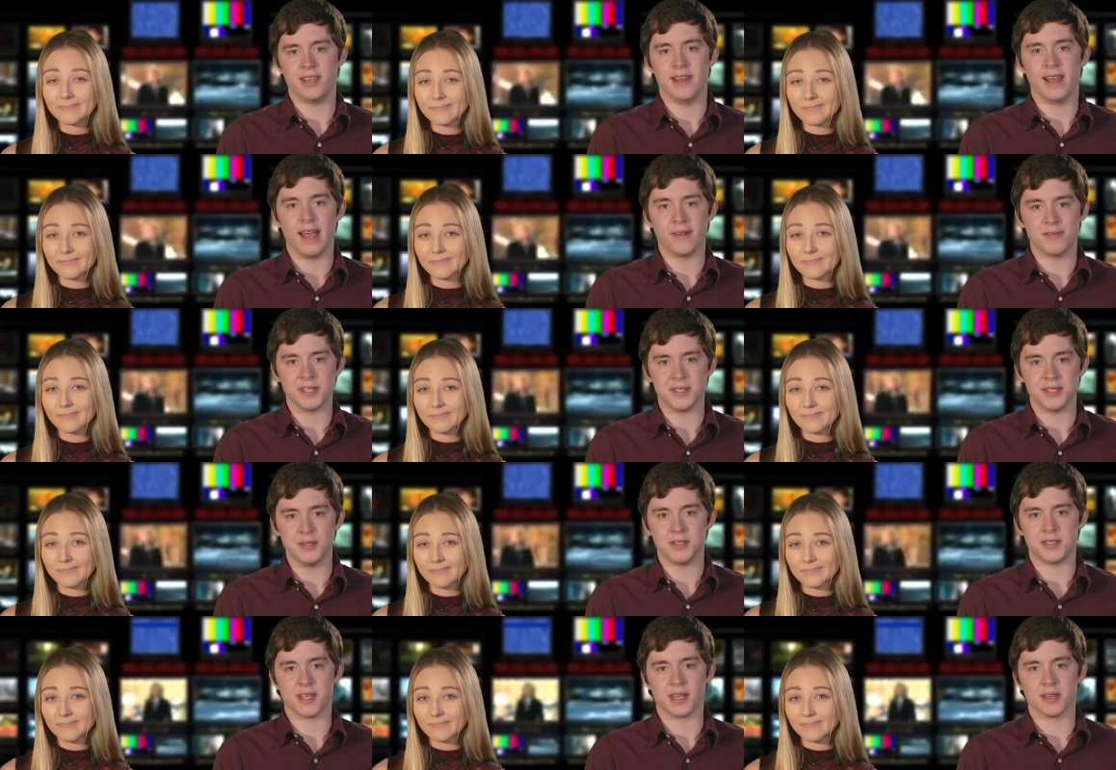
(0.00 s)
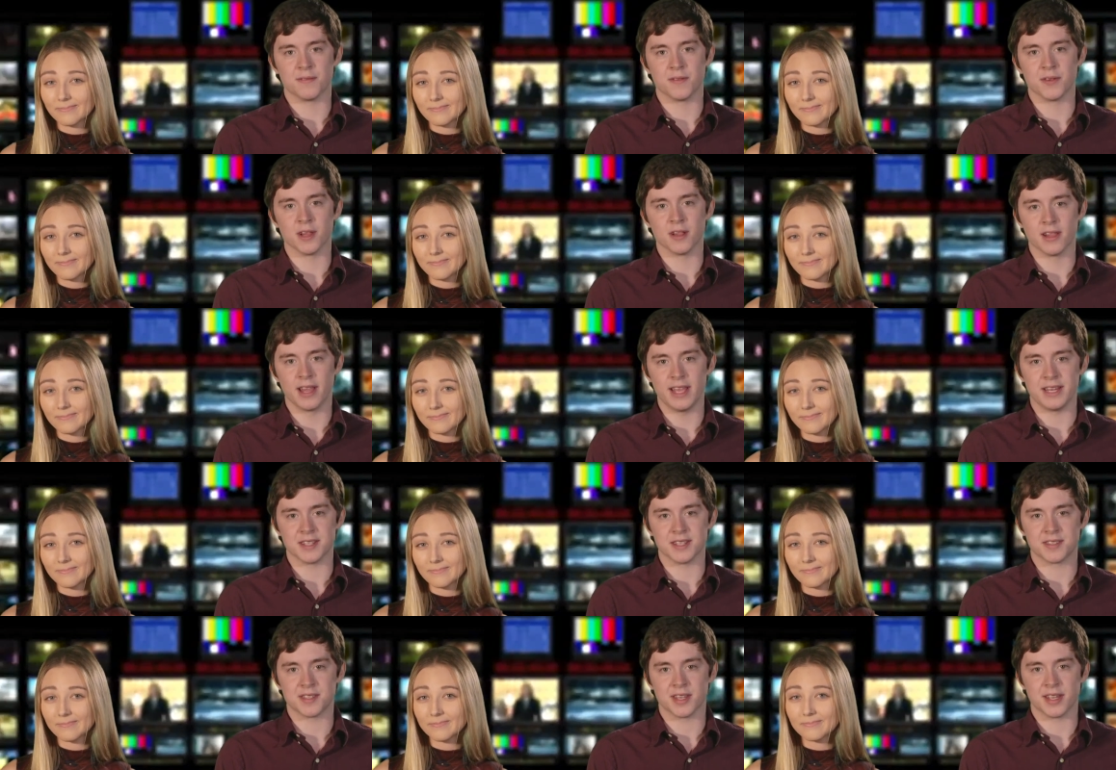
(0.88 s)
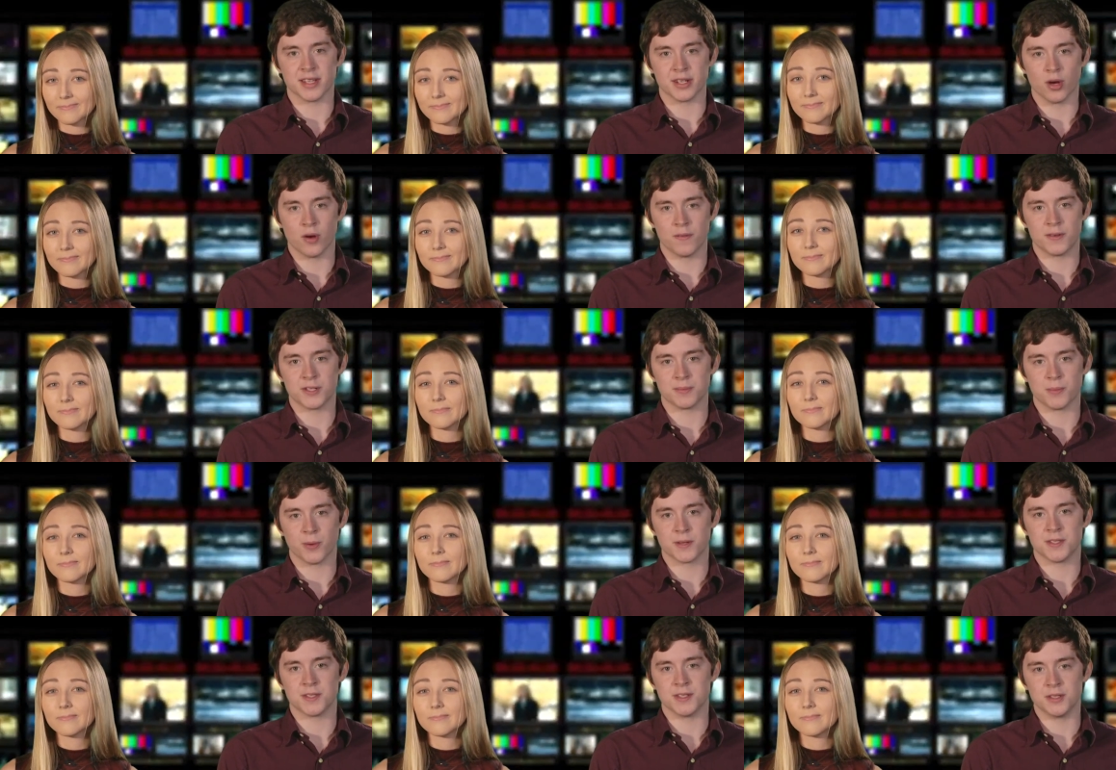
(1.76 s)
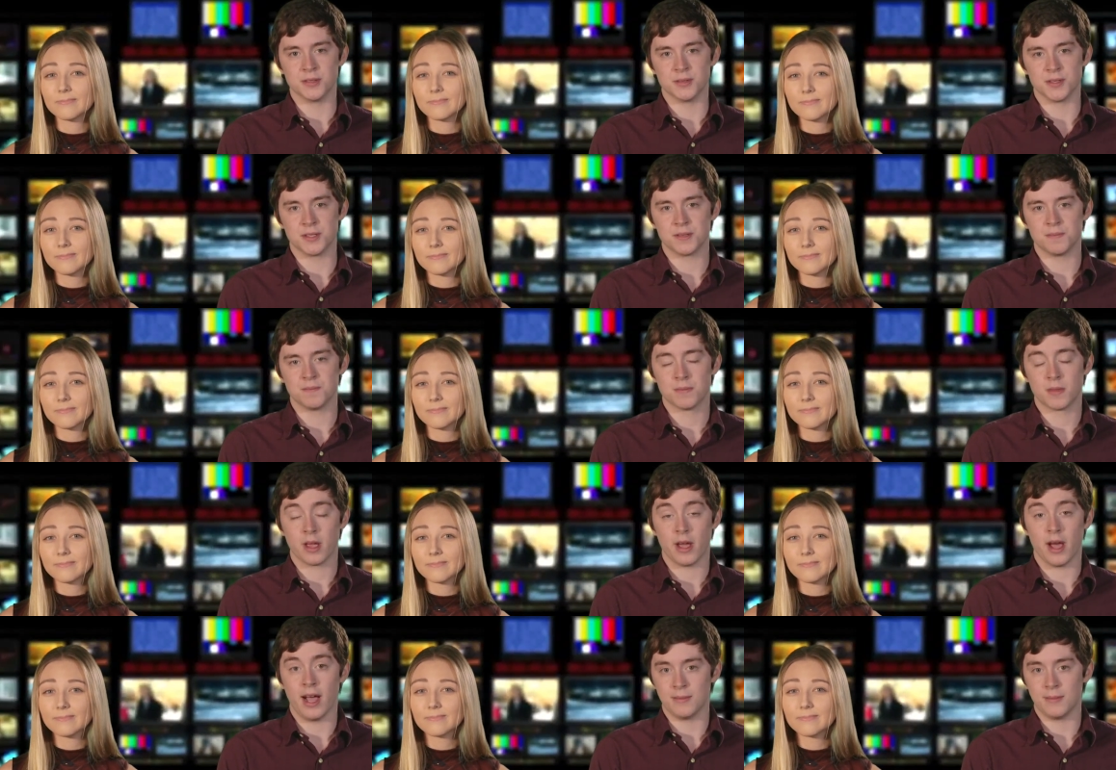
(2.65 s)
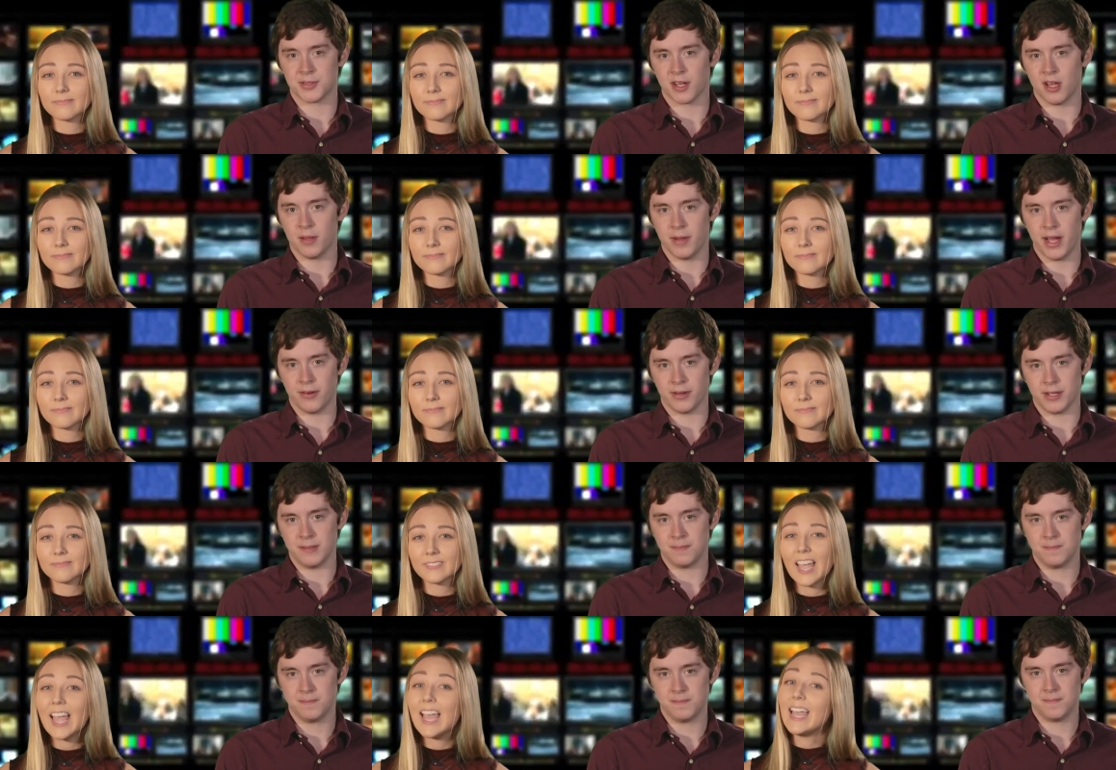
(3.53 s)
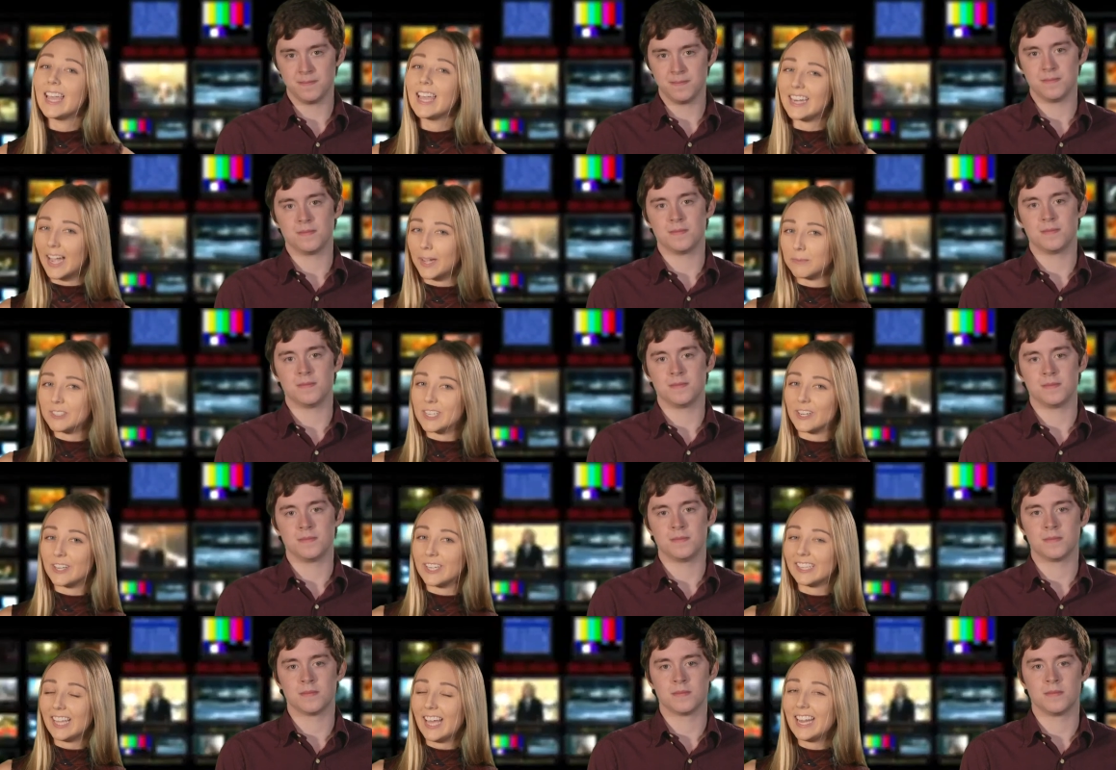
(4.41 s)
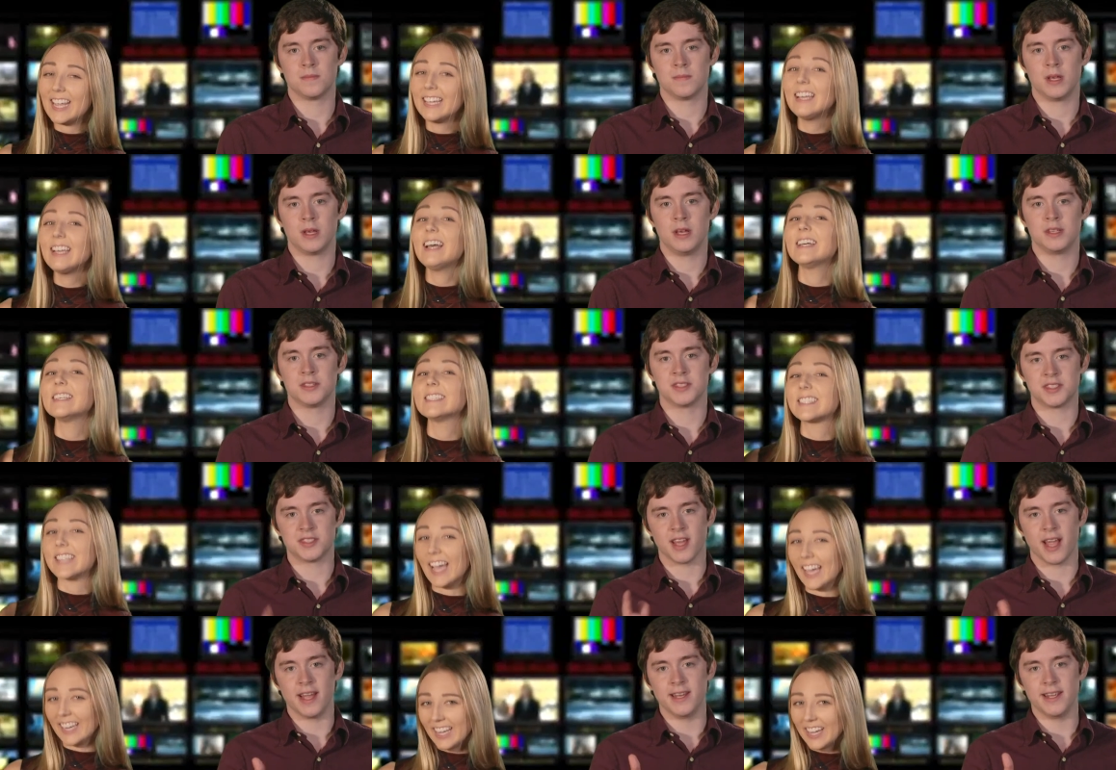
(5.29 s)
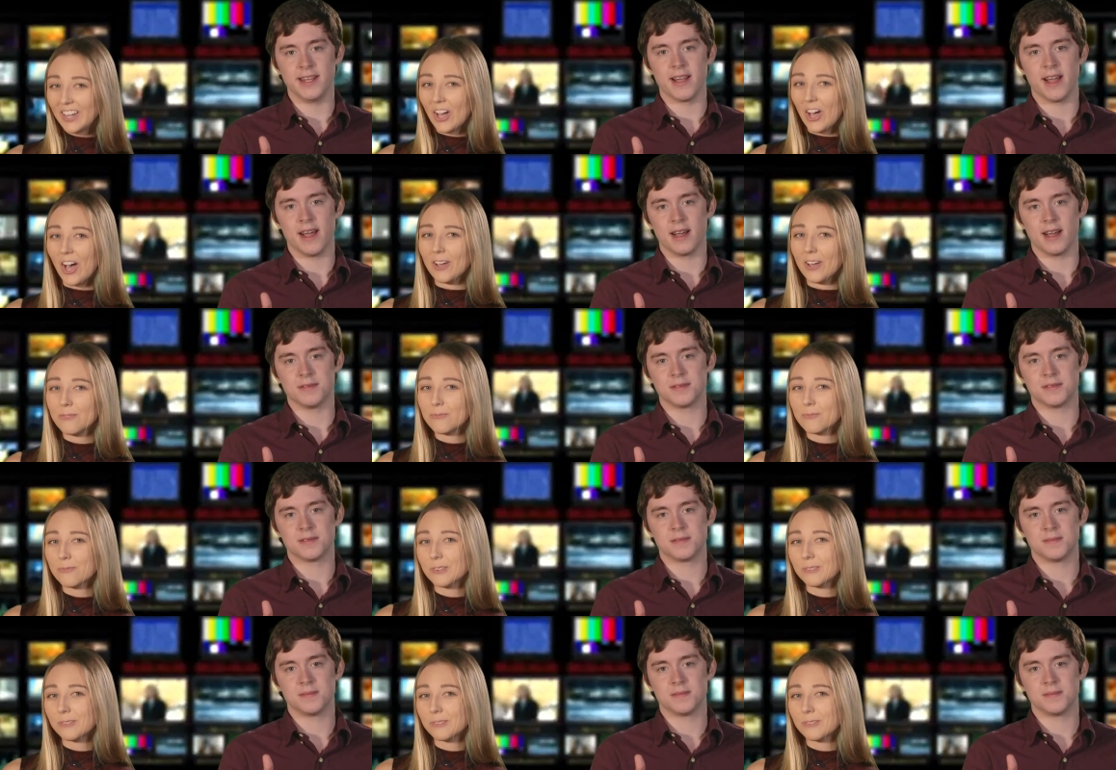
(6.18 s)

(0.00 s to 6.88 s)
Speaker 1: in every Tuesday for the latest in Gopher sports news. I'm Saul Myrie.
Speaker 2: And I'm Darian Letty, signing, signing off.